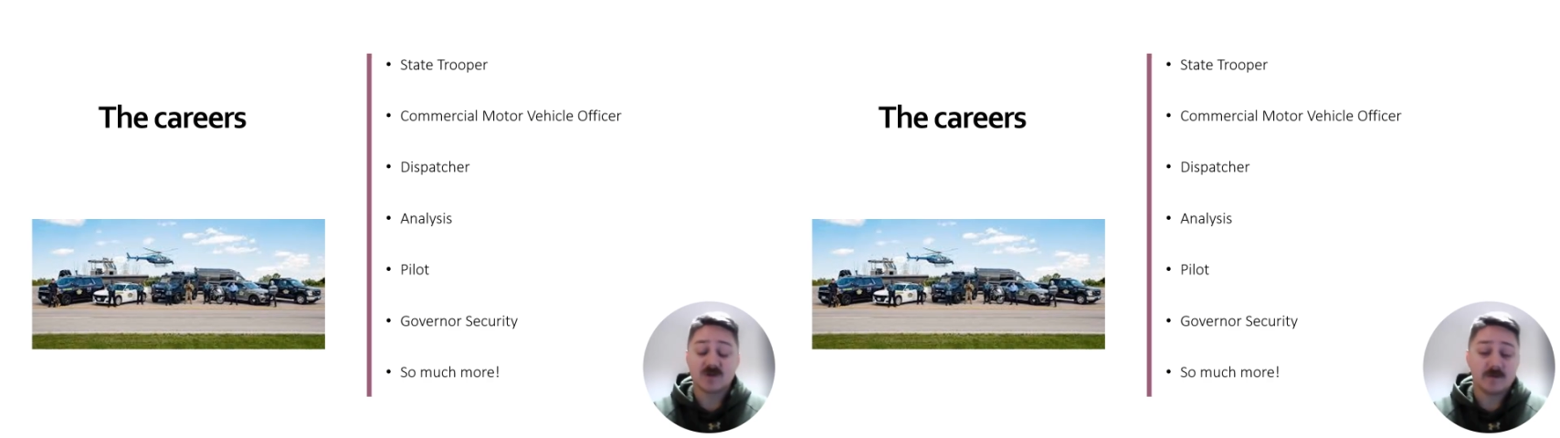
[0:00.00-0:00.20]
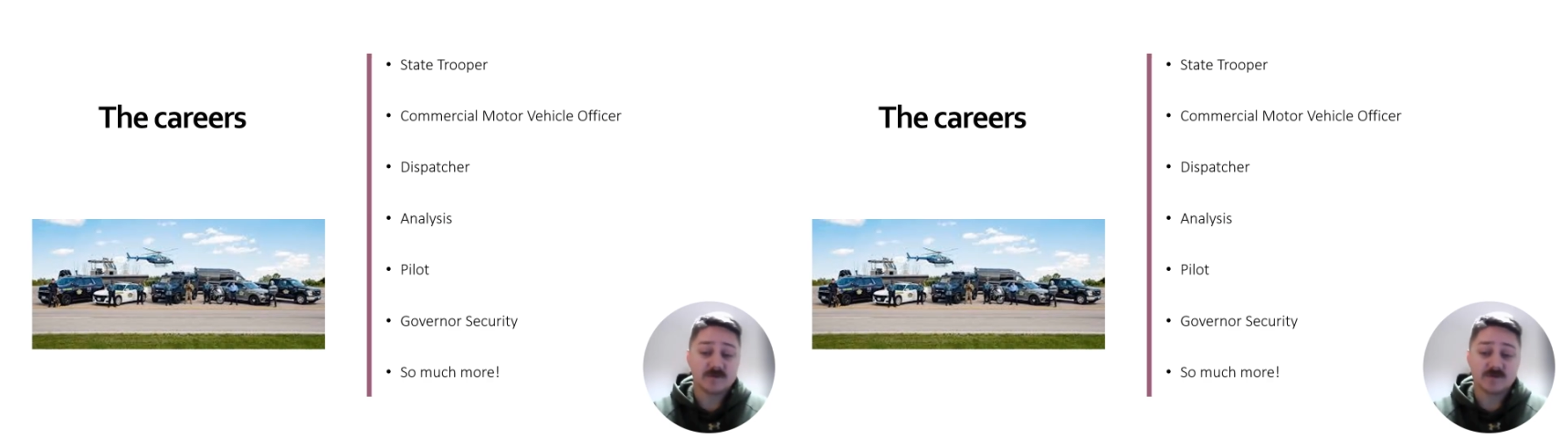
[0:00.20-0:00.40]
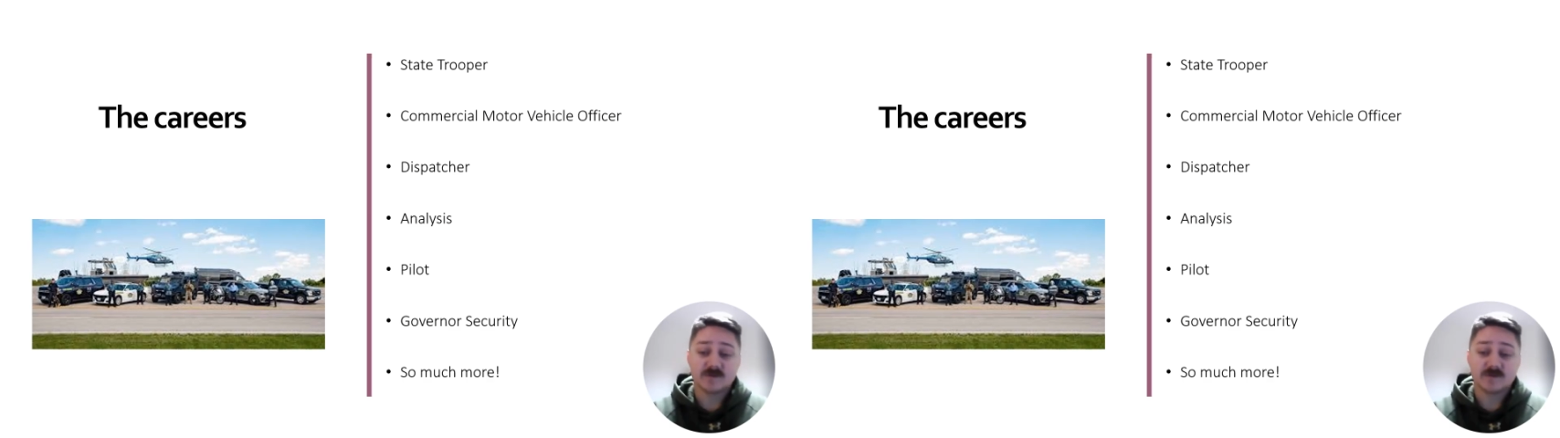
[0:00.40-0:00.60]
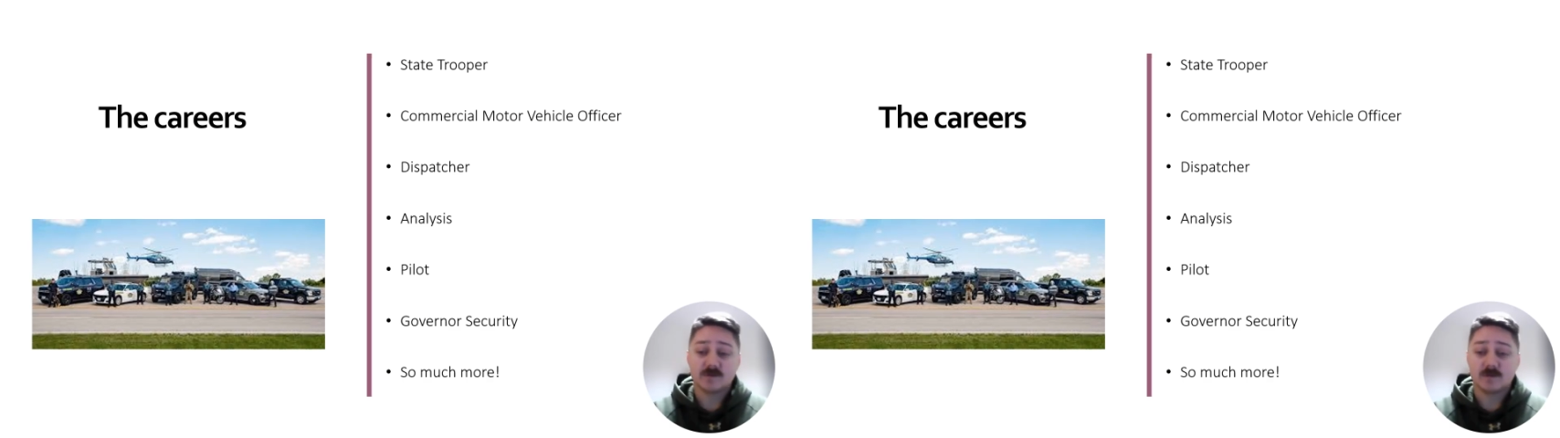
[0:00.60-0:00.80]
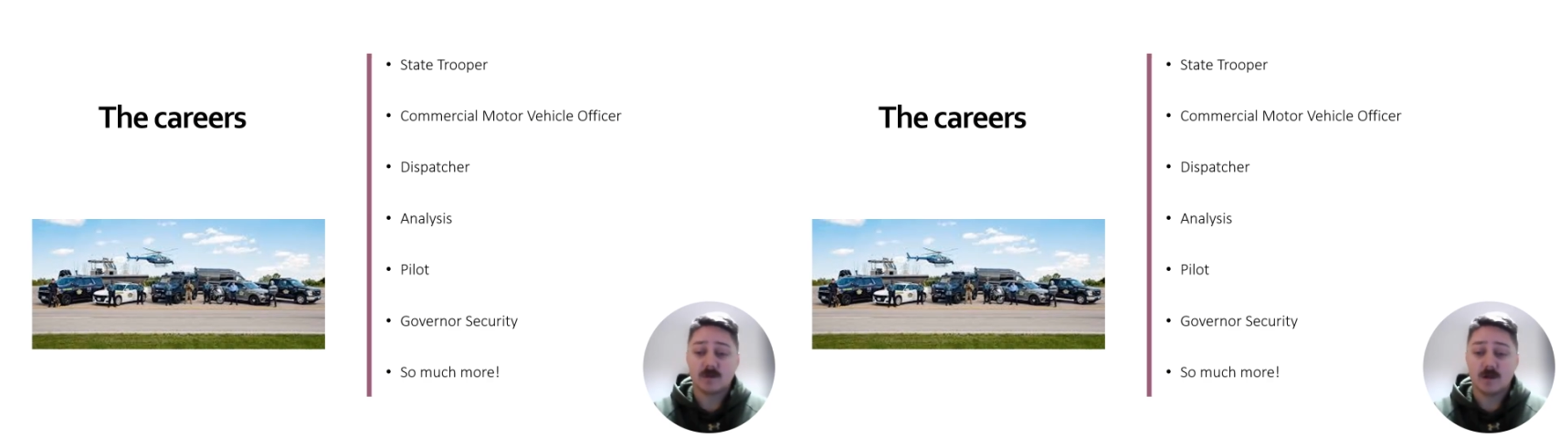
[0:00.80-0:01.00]
officers,
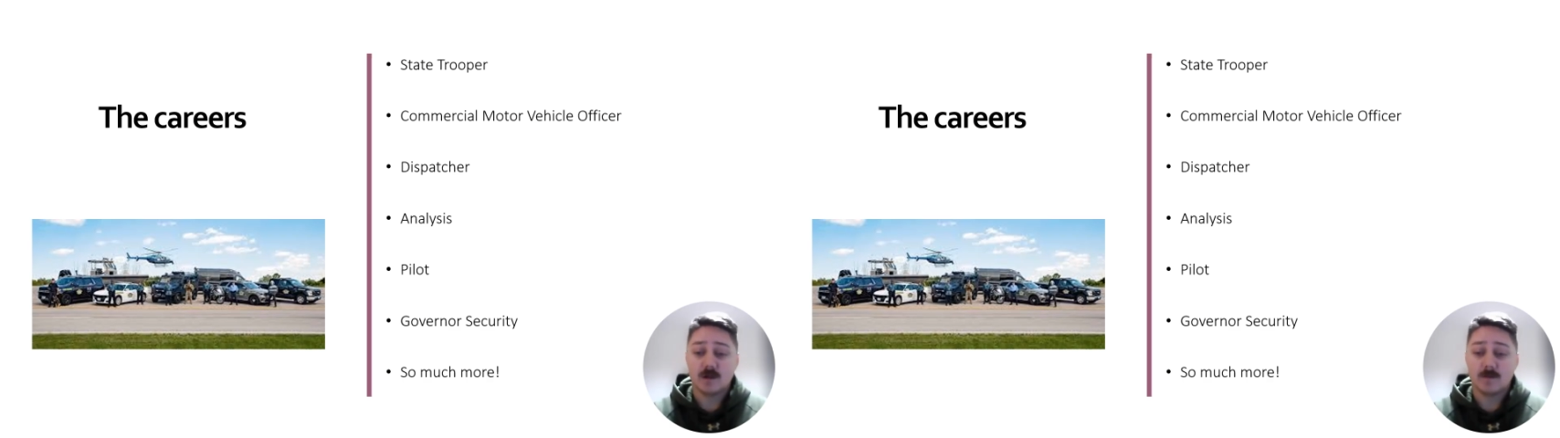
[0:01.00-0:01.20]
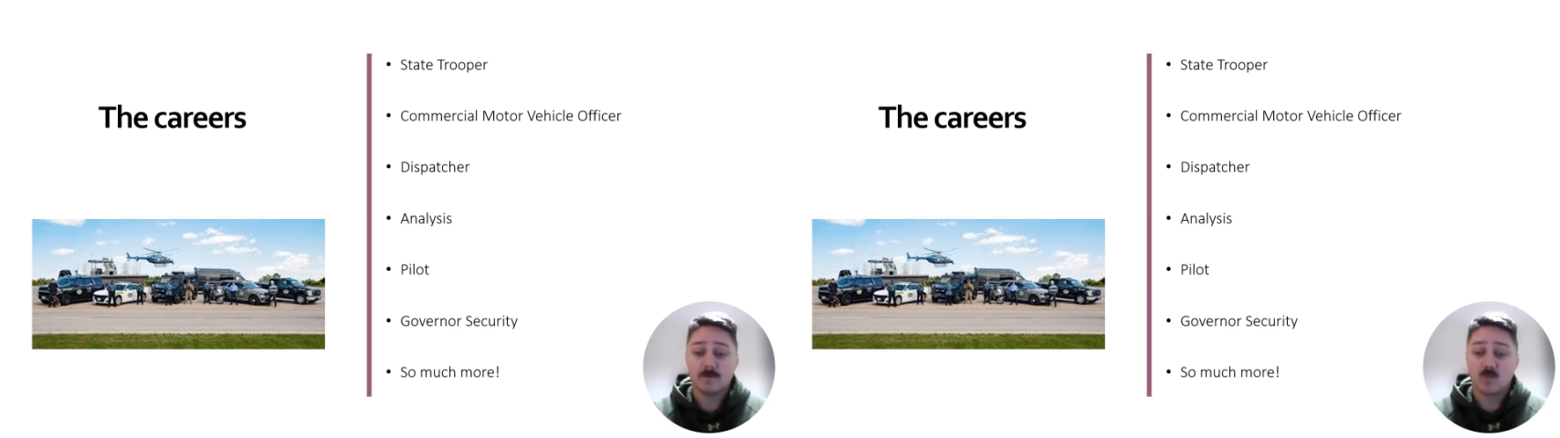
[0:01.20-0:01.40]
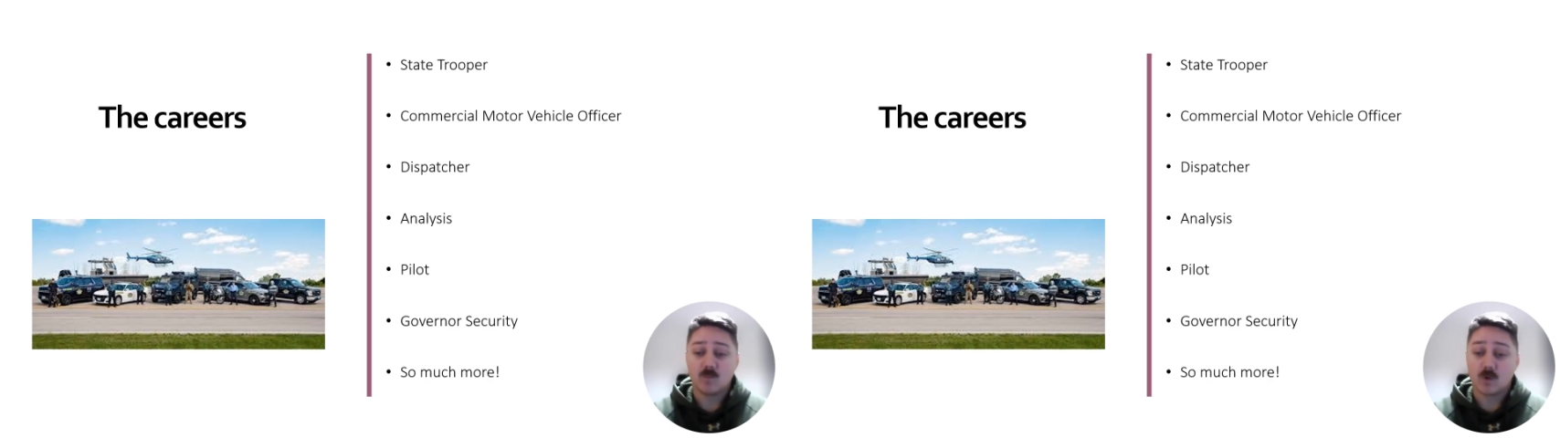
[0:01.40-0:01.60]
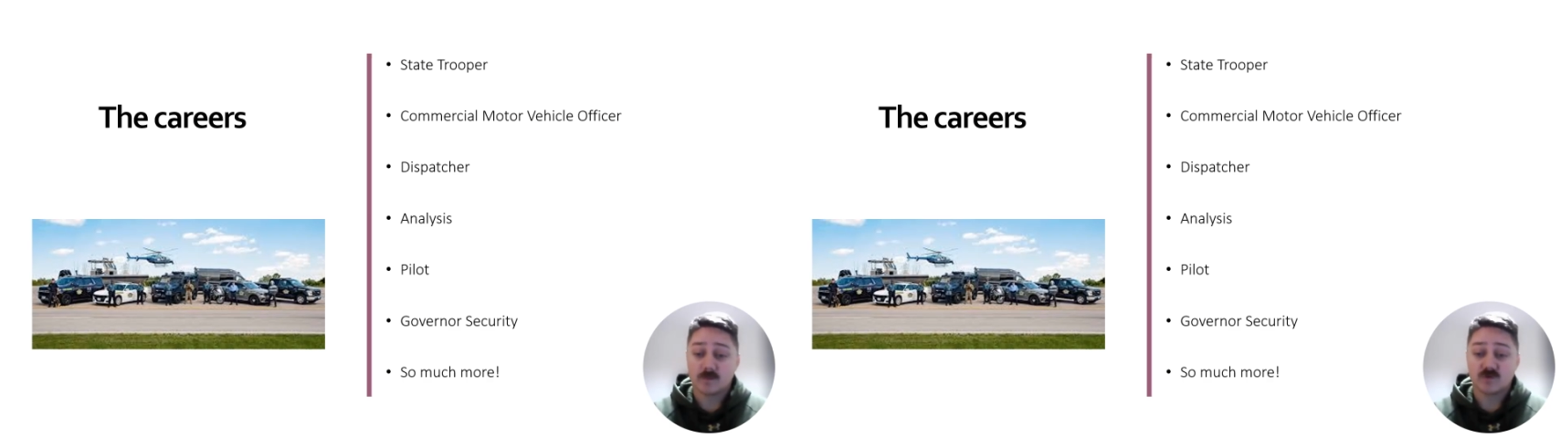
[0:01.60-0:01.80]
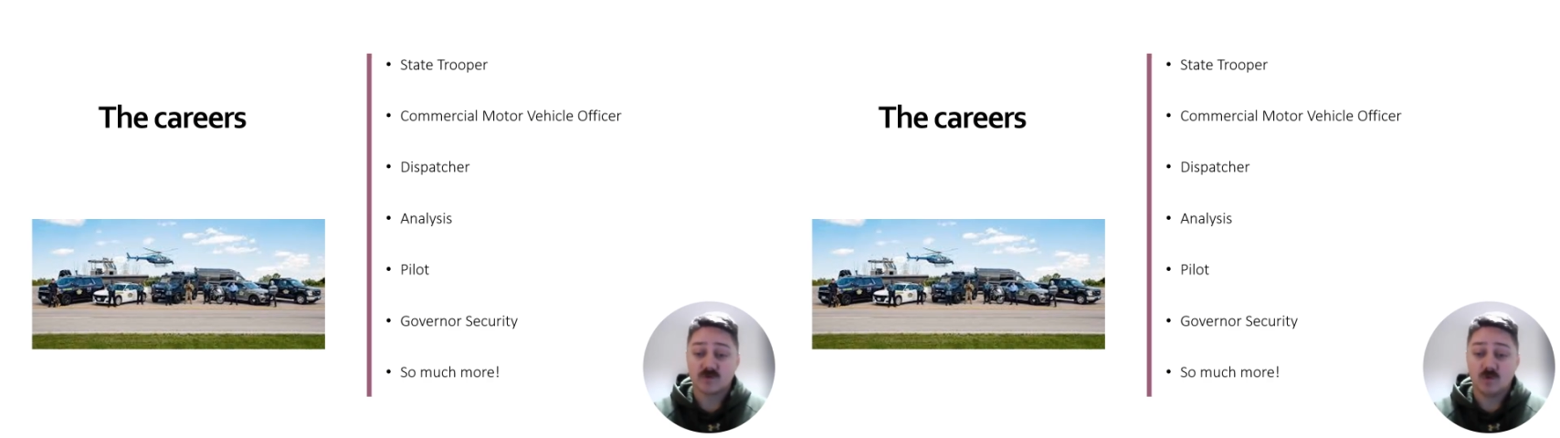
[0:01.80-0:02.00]
water
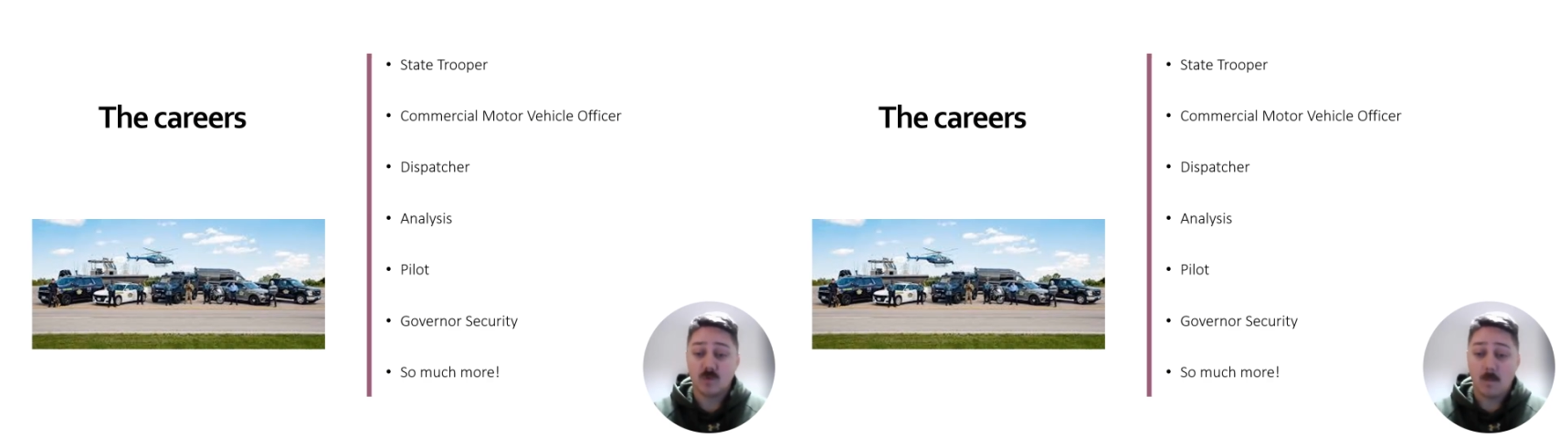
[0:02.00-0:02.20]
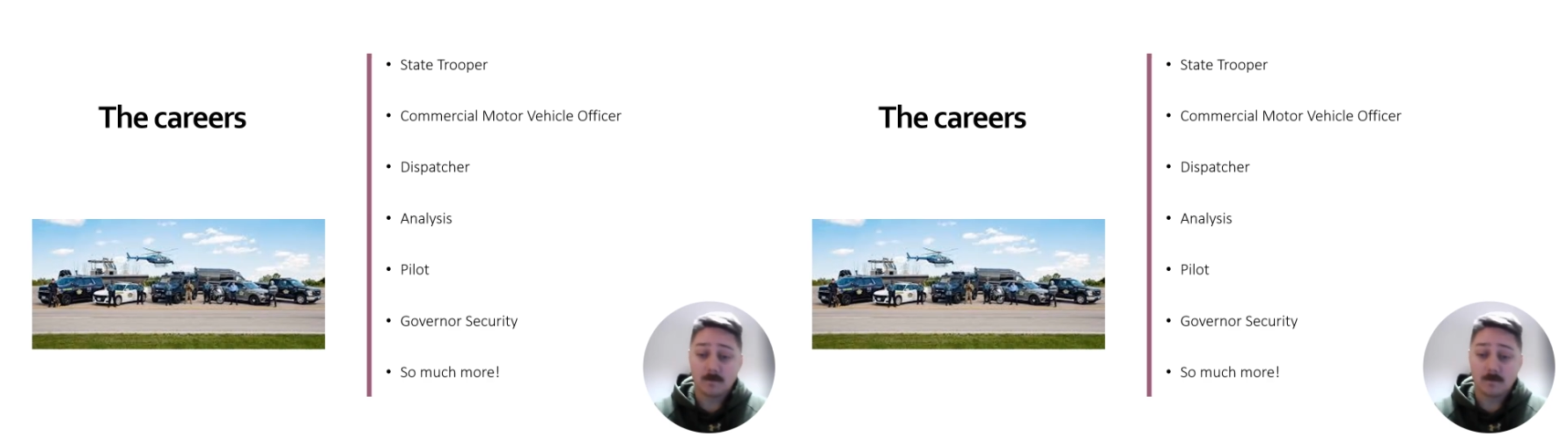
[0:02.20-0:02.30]
patrol,